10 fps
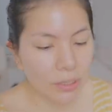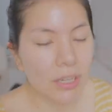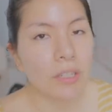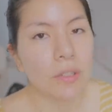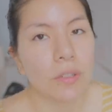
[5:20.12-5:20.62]

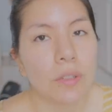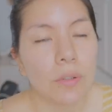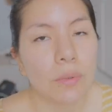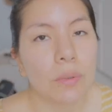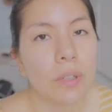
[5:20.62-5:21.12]
said to
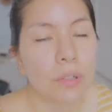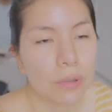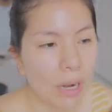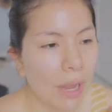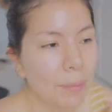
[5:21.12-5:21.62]
do the
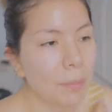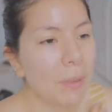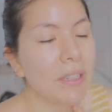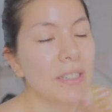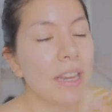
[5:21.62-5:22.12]
straps,
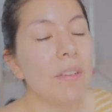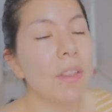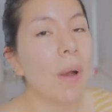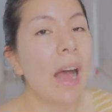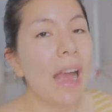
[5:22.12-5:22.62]
because even
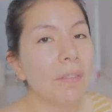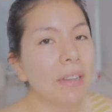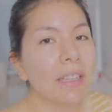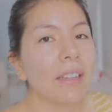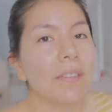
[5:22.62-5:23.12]
though I
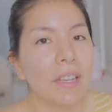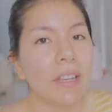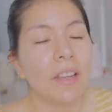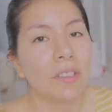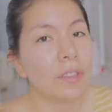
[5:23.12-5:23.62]
really love
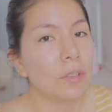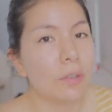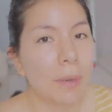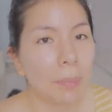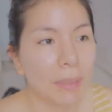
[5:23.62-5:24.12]
it just
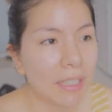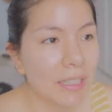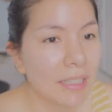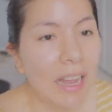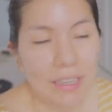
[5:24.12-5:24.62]

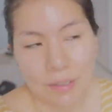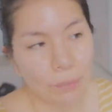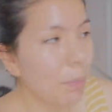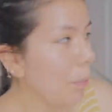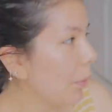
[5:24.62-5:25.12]
strapless, as
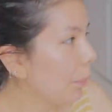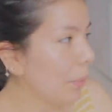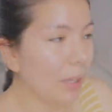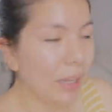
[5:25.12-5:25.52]
we both were